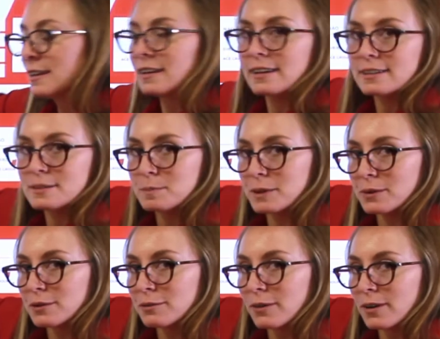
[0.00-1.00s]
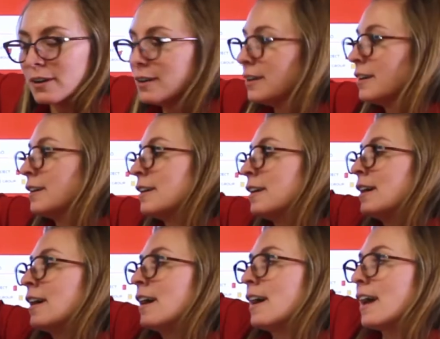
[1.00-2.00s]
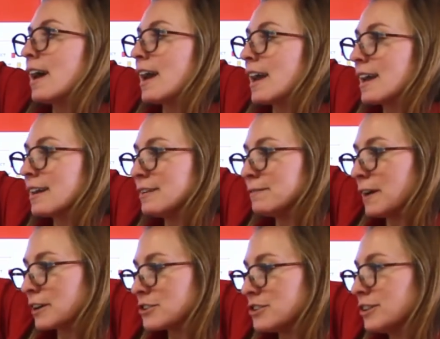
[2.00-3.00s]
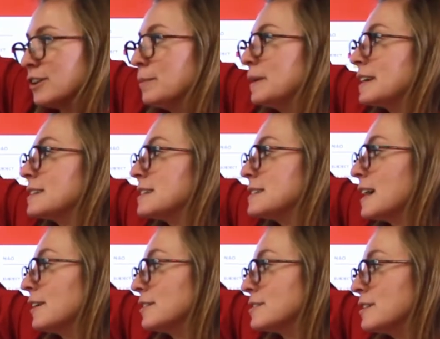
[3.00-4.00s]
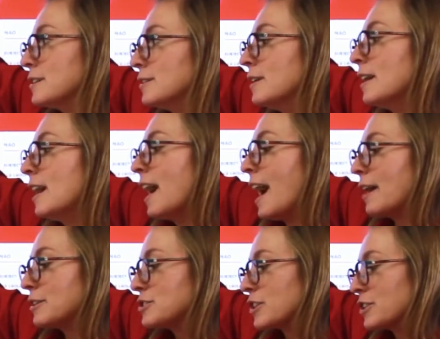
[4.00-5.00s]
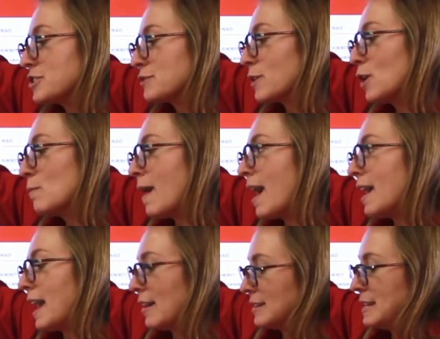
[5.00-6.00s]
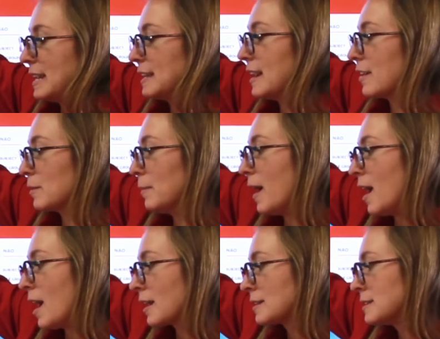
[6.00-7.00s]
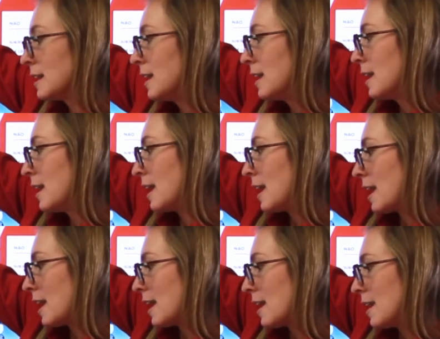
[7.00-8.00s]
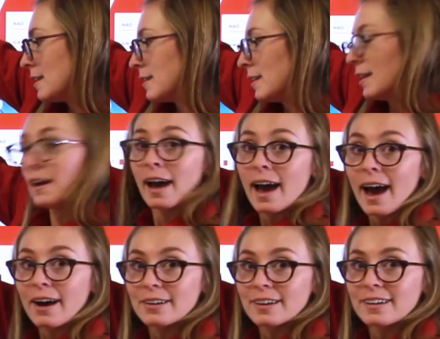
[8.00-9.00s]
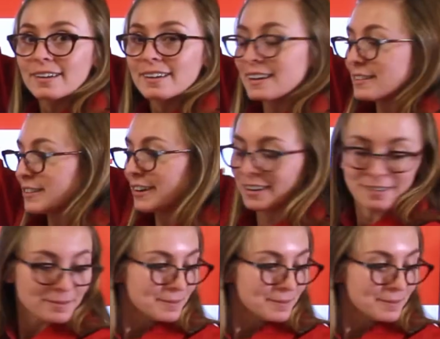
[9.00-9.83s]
It's beautiful and functional because it tells you how to charge your robot, how to take it out of the box, and how to get it started.